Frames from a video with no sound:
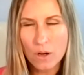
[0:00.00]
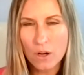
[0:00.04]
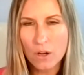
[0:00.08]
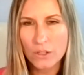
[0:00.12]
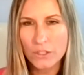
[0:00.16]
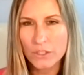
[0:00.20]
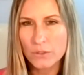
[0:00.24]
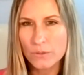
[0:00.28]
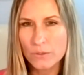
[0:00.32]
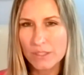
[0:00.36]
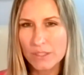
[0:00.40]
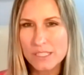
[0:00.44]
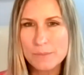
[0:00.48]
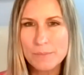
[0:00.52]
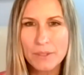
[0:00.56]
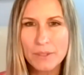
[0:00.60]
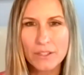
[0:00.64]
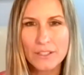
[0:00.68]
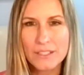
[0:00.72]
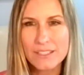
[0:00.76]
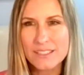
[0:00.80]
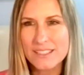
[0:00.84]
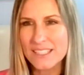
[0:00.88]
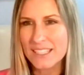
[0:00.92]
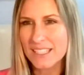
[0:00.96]
Are you
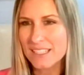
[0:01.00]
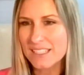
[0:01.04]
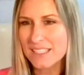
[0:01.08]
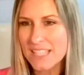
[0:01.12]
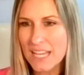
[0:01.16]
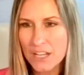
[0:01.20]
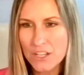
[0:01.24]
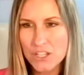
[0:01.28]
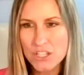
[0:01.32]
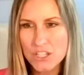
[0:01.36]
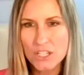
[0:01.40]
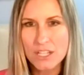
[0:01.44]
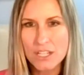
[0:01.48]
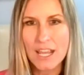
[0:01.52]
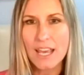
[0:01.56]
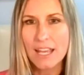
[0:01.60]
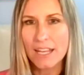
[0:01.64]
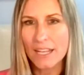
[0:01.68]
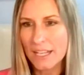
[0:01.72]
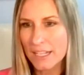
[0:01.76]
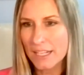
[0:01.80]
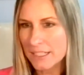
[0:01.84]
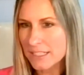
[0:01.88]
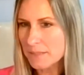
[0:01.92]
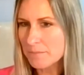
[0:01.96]
experiencing tension
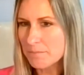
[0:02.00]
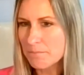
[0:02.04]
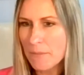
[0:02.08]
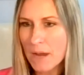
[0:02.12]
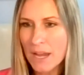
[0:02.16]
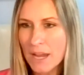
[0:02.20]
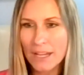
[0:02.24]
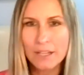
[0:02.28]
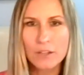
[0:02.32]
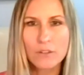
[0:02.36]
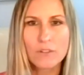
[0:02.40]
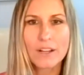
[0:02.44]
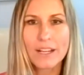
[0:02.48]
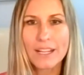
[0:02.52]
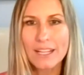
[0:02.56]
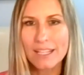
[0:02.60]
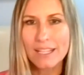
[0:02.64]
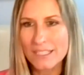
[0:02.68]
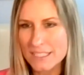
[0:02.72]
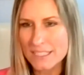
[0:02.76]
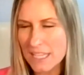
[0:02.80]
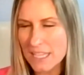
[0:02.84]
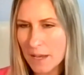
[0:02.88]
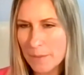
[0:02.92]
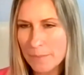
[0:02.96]
headaches,
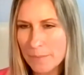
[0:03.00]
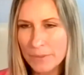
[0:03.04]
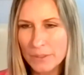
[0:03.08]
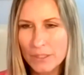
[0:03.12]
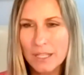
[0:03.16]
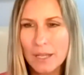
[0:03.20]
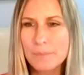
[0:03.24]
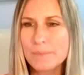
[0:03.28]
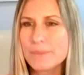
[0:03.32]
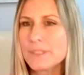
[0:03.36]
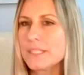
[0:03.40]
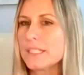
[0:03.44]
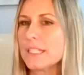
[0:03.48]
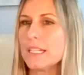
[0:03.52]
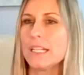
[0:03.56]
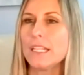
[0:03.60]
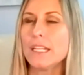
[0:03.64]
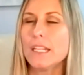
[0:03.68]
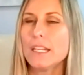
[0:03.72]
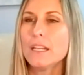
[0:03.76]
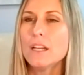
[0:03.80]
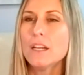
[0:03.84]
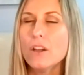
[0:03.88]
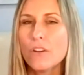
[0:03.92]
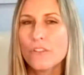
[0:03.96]
migraines,
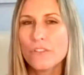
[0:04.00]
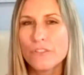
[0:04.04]
epilepsy,